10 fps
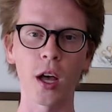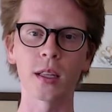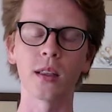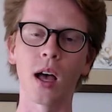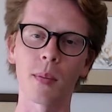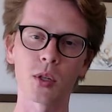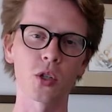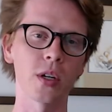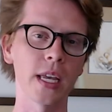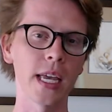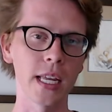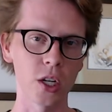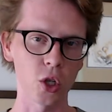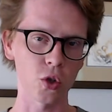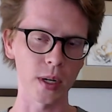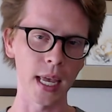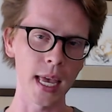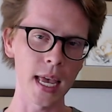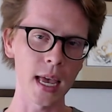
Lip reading: on the lobster industry.